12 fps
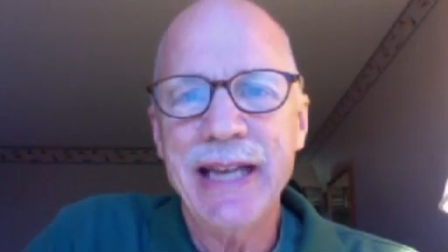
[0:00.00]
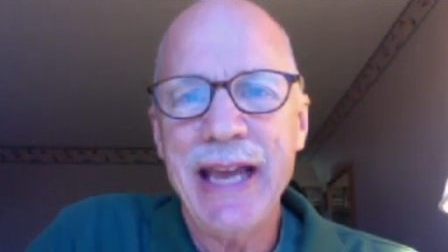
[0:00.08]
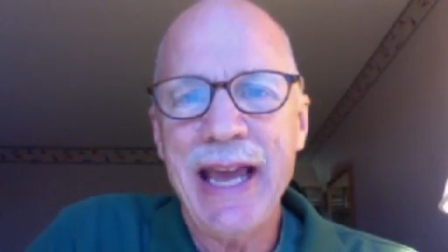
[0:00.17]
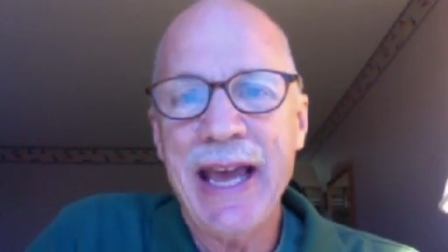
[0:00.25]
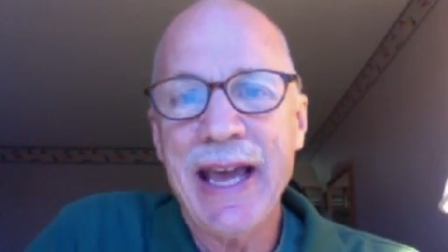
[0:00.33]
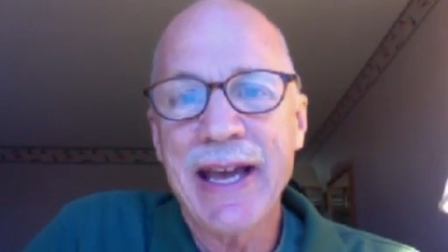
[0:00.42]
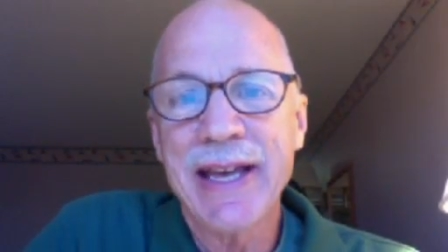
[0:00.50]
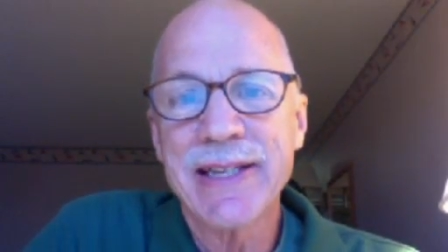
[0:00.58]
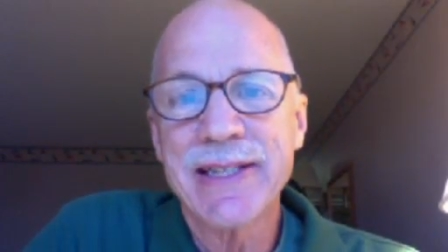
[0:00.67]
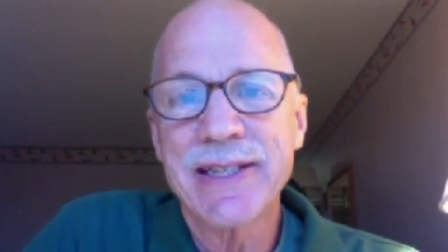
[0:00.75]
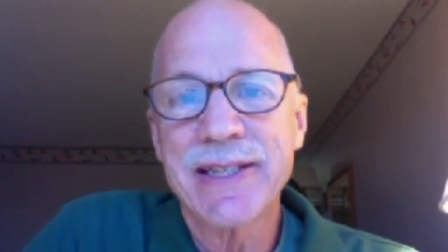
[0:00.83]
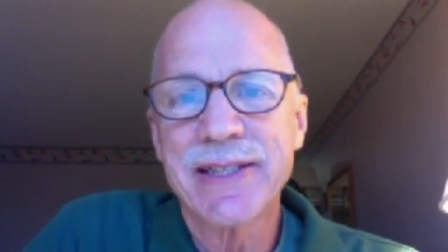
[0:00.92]

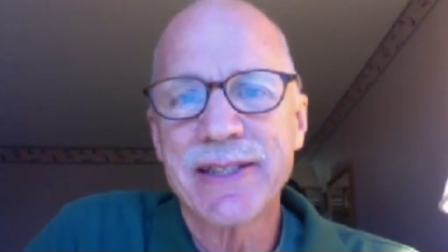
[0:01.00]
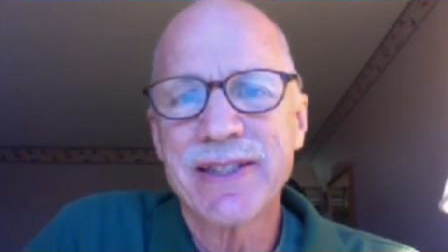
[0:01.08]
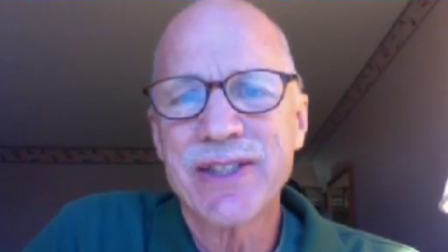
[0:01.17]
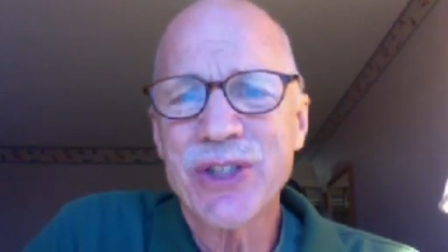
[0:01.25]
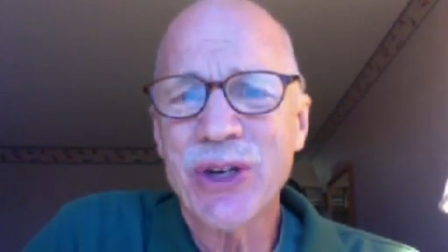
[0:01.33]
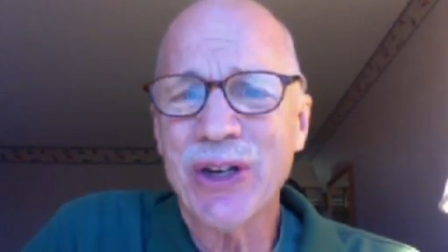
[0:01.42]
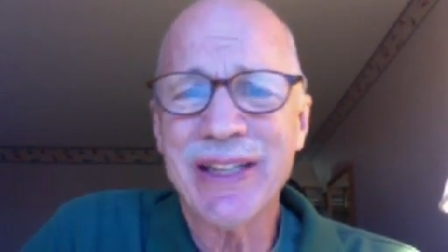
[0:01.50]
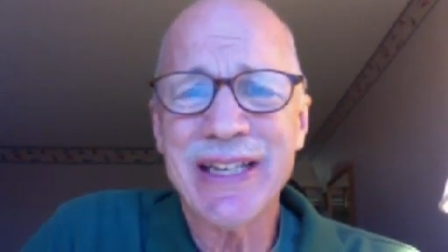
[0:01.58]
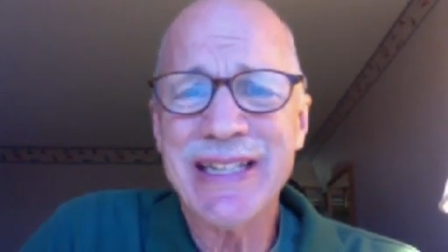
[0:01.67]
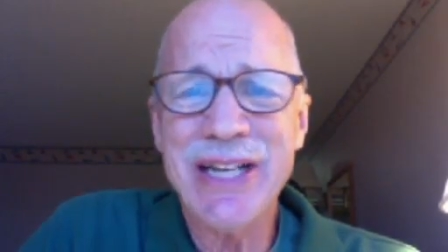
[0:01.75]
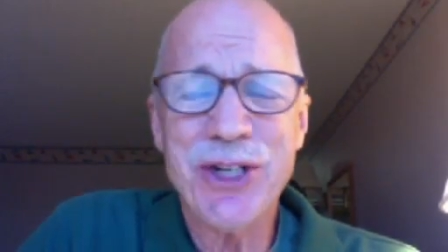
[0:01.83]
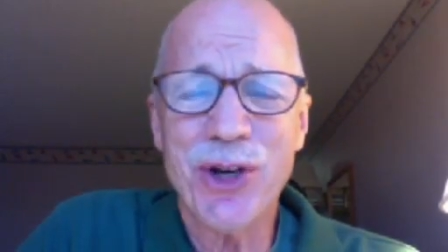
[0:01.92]
as certainly
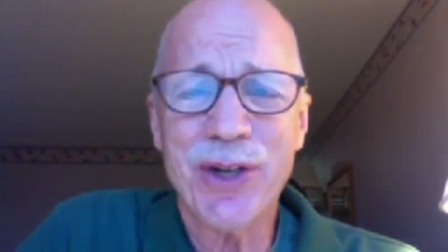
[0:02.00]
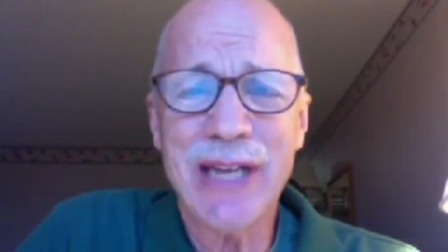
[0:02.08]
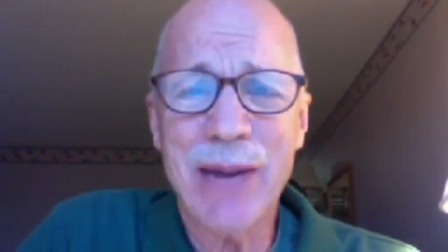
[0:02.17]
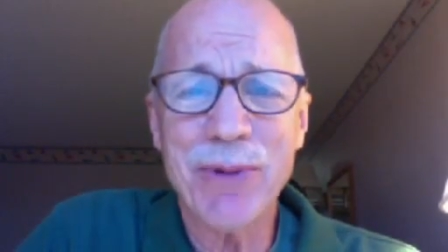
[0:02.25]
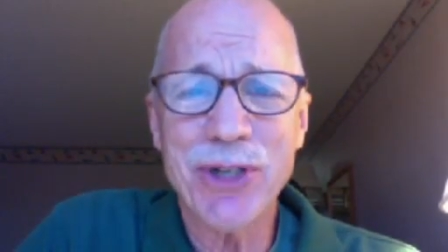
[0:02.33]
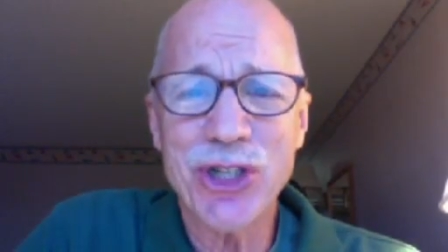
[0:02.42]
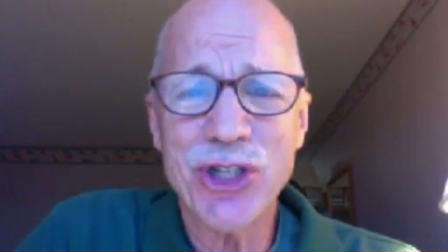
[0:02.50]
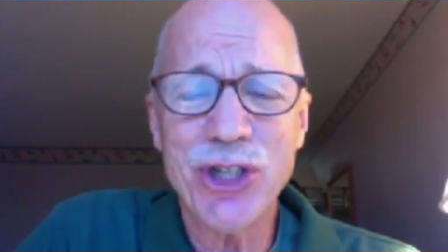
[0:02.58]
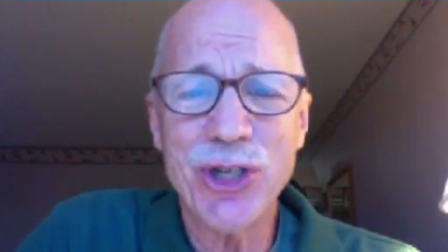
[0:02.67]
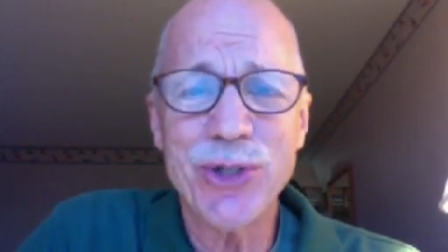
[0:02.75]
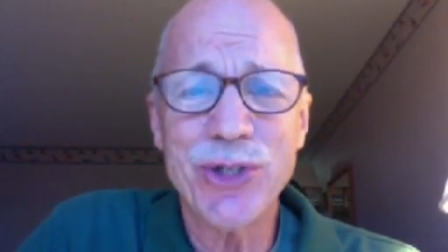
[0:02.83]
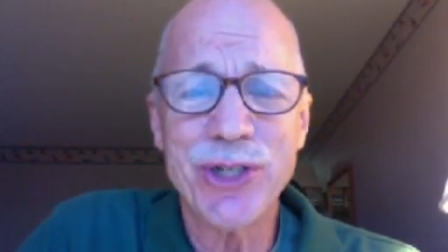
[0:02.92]
the Teach OK, which is
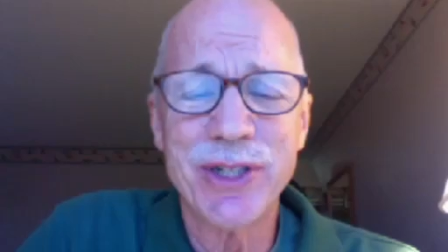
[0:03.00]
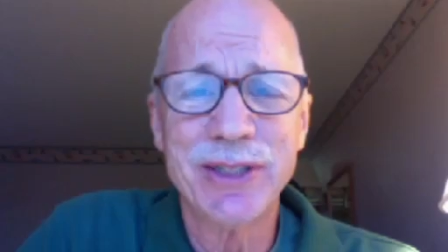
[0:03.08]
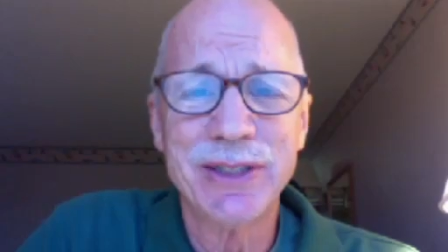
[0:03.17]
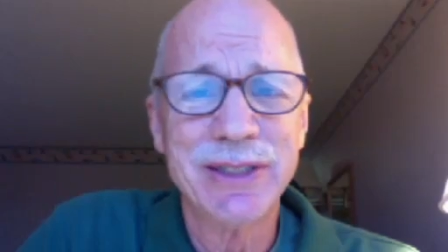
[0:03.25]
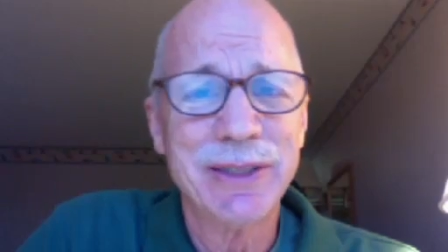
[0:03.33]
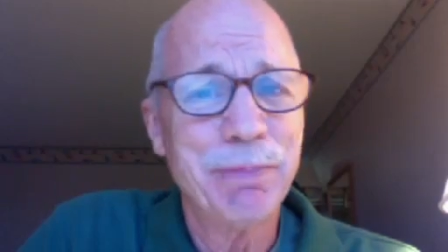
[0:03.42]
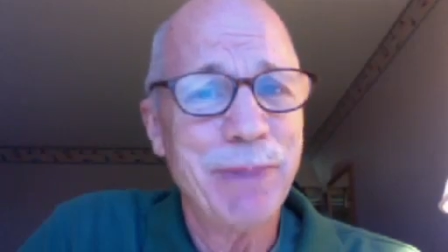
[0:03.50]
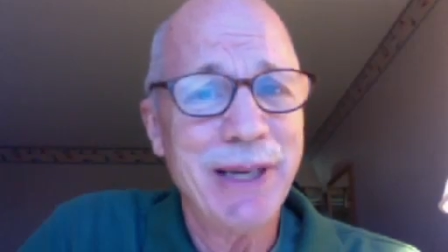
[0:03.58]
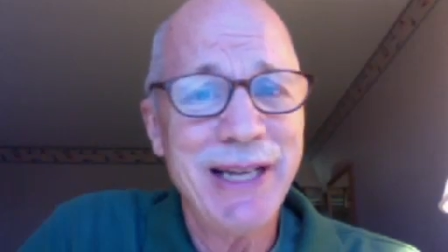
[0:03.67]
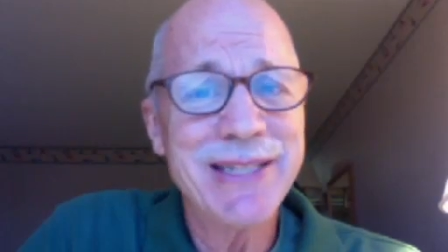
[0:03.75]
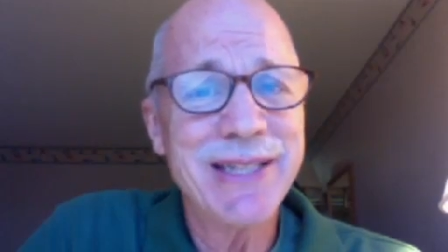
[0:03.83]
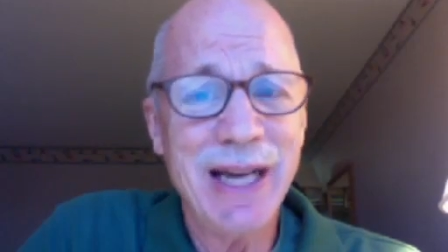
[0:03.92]
huge. But
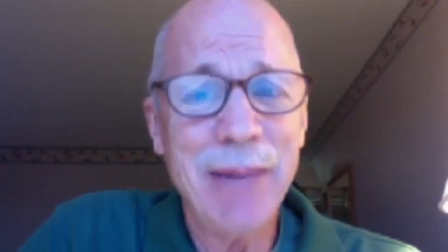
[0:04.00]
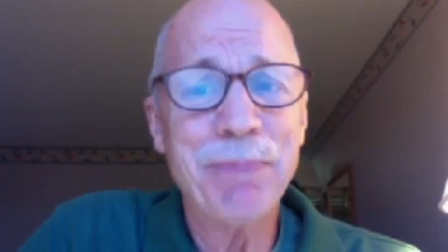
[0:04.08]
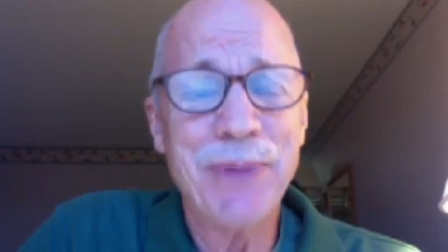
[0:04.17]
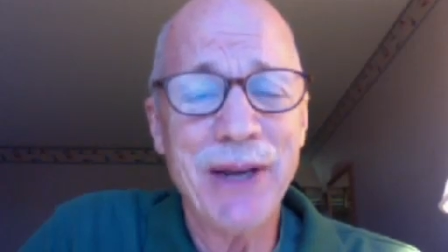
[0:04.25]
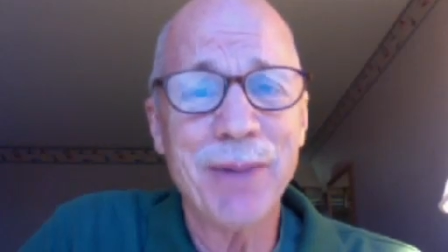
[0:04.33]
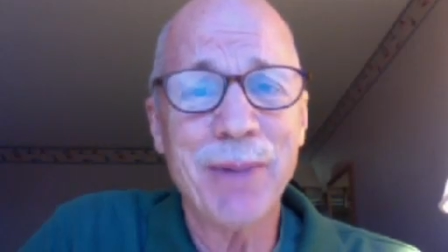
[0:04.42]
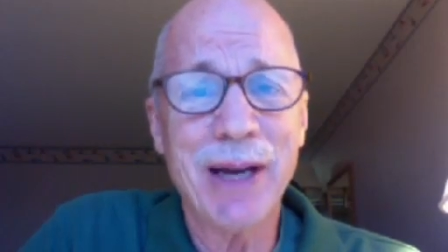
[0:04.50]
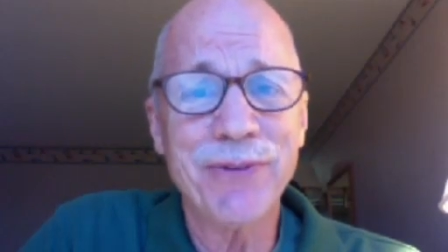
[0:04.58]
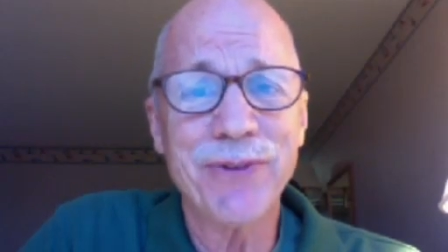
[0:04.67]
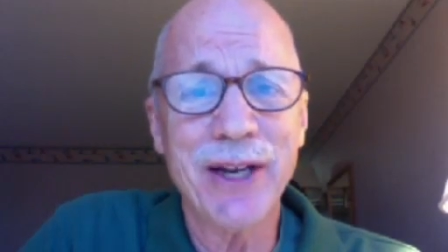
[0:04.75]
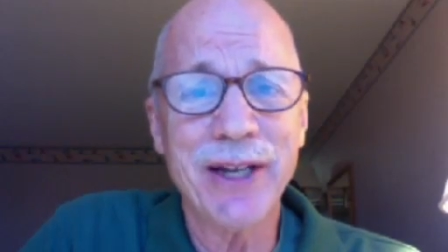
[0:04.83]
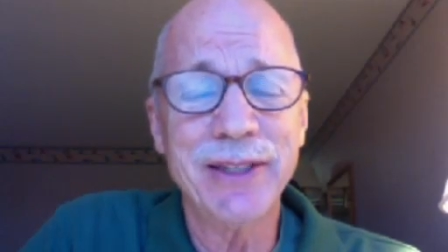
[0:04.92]
it's up there, my
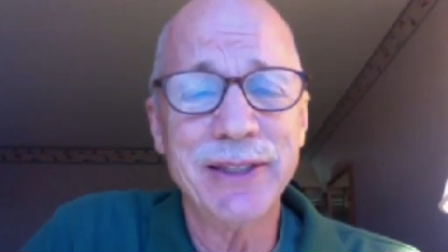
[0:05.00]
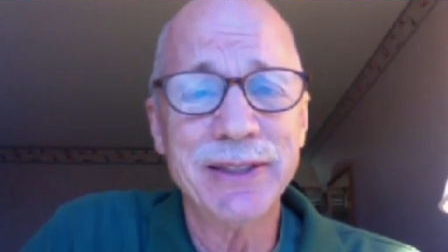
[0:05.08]
friend.